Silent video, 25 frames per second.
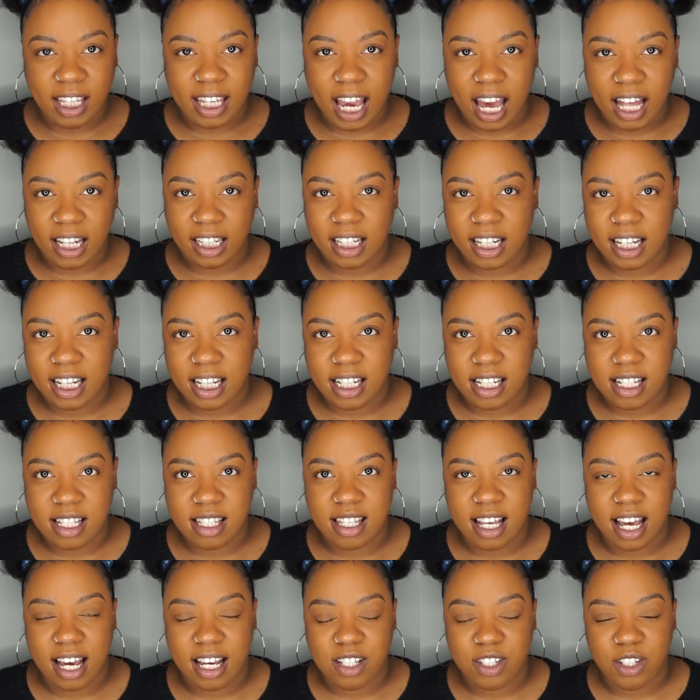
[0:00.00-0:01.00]
Kelly
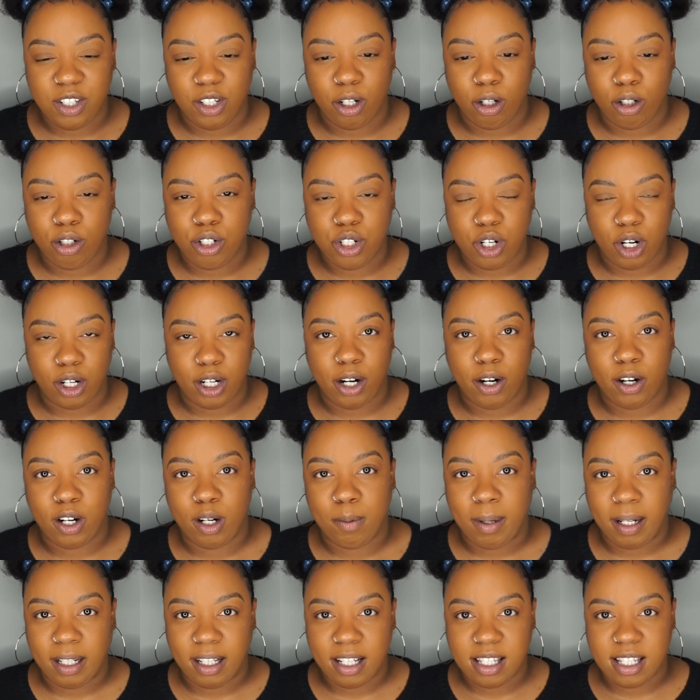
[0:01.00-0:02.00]
says, you know, she's already heard
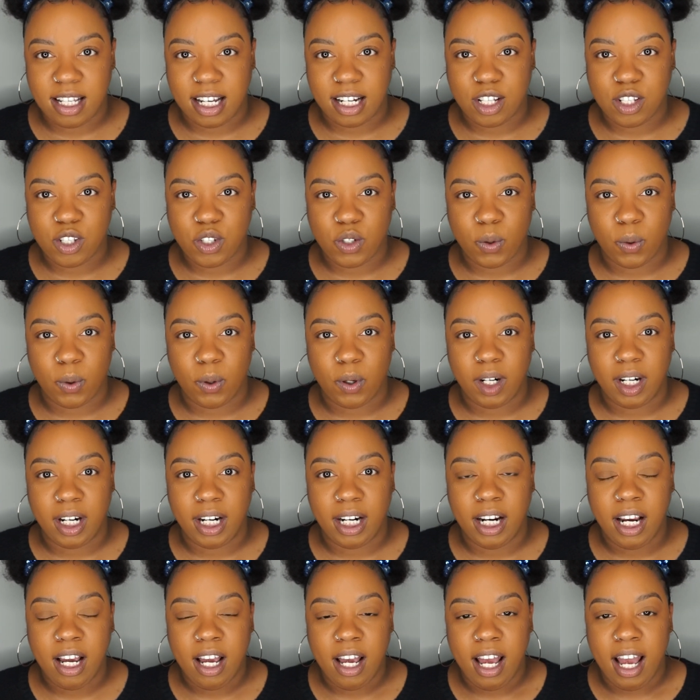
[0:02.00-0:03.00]
about the sex
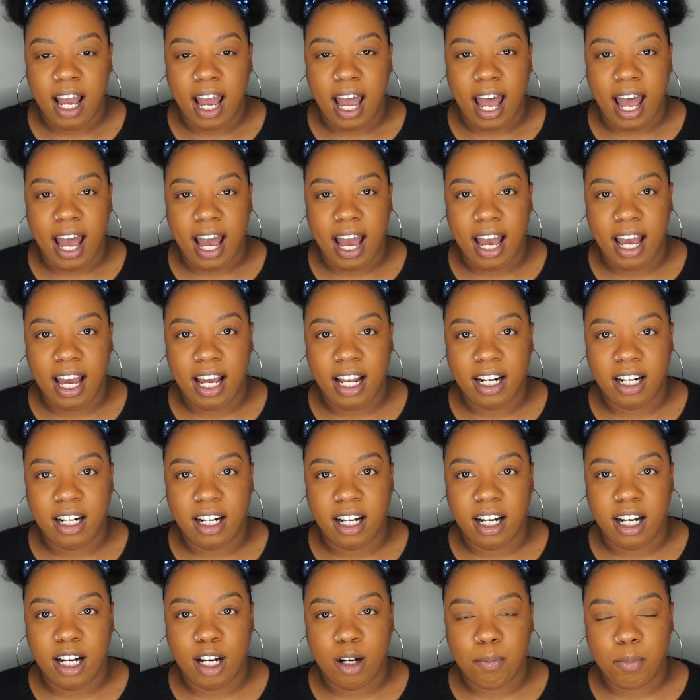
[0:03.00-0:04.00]
story and
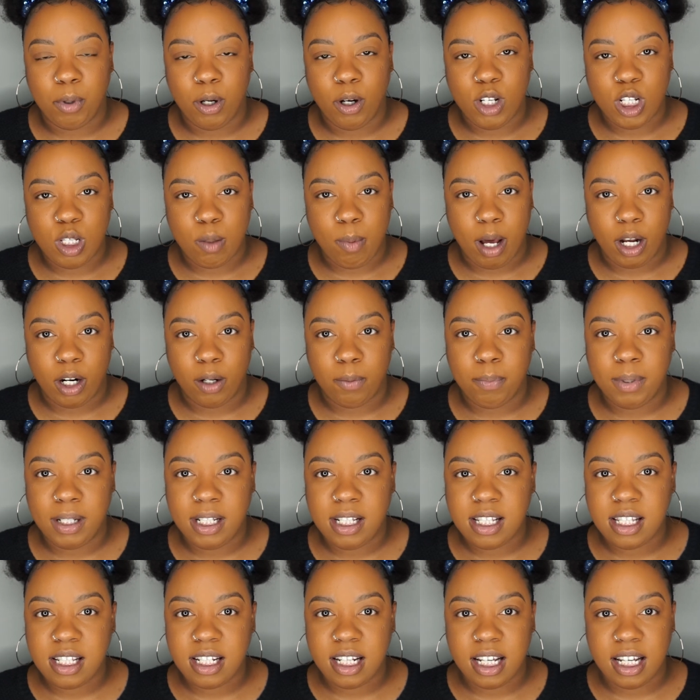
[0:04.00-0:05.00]
um, goes about her
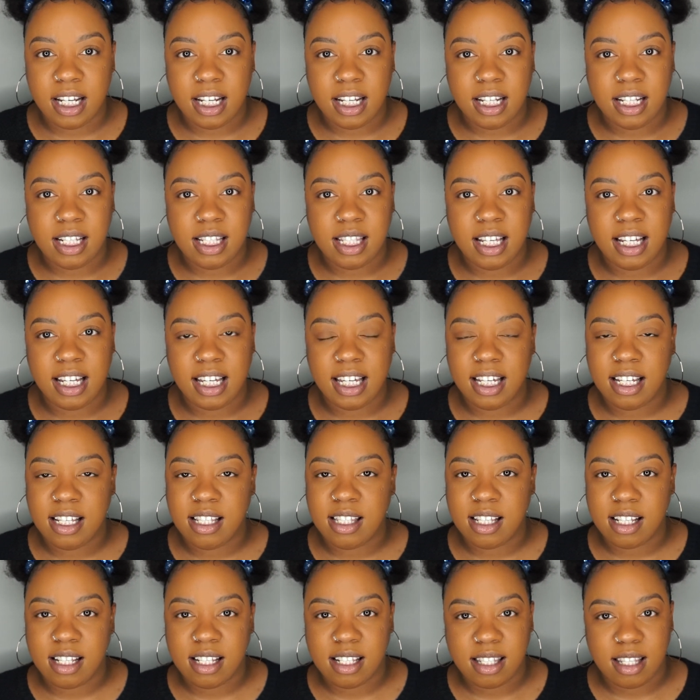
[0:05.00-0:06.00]
business.
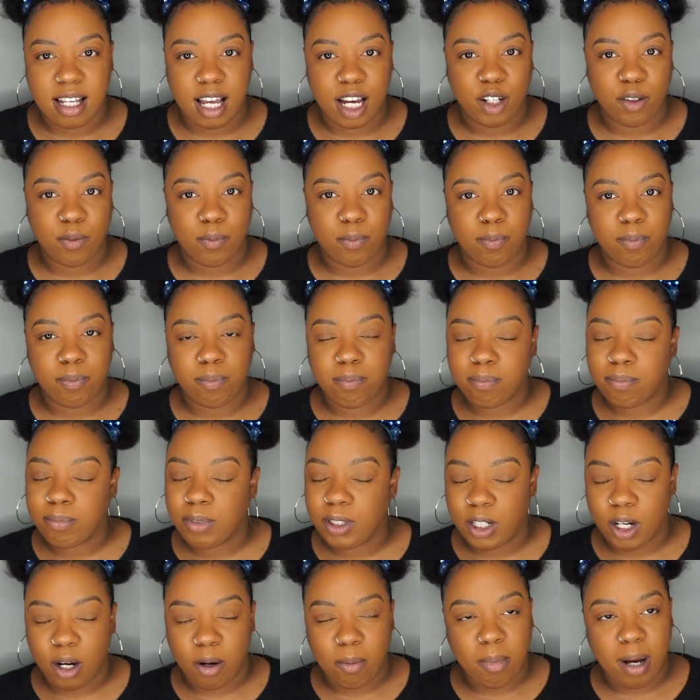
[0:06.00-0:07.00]
Issa's like,
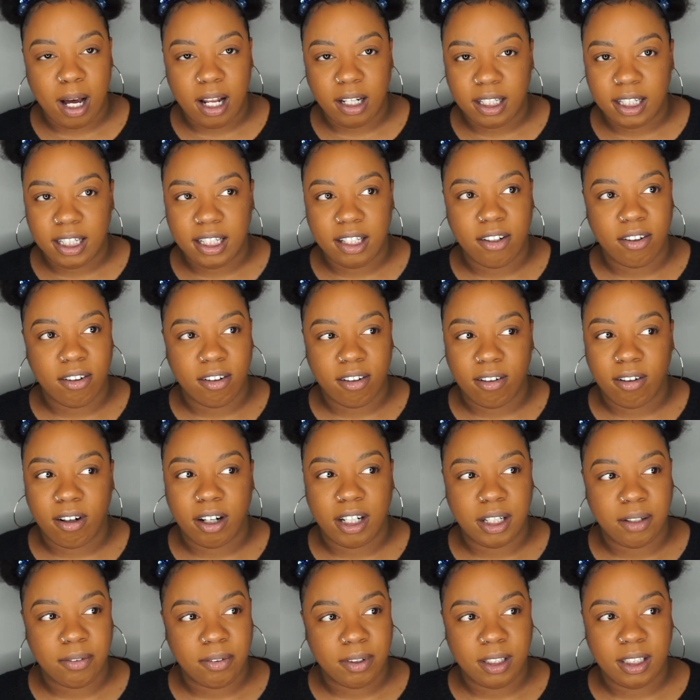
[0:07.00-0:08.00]
you know, Molly, girl, are
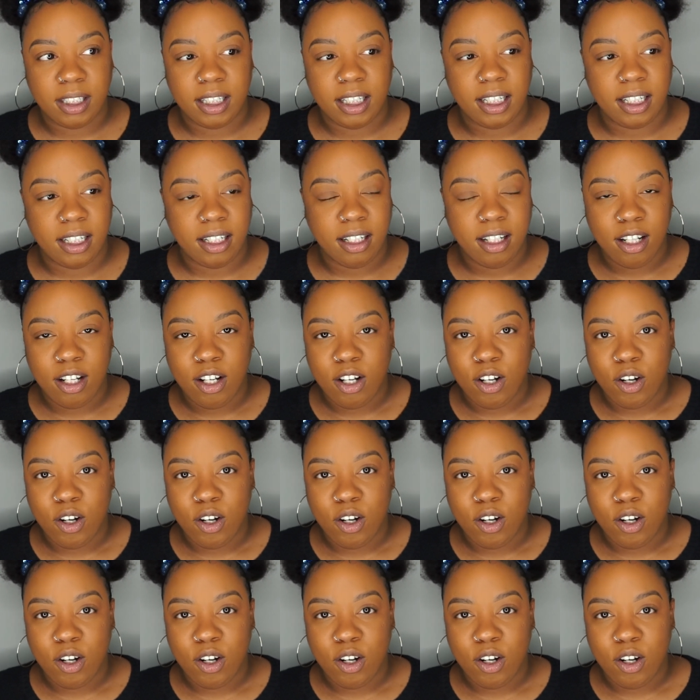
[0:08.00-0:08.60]
you really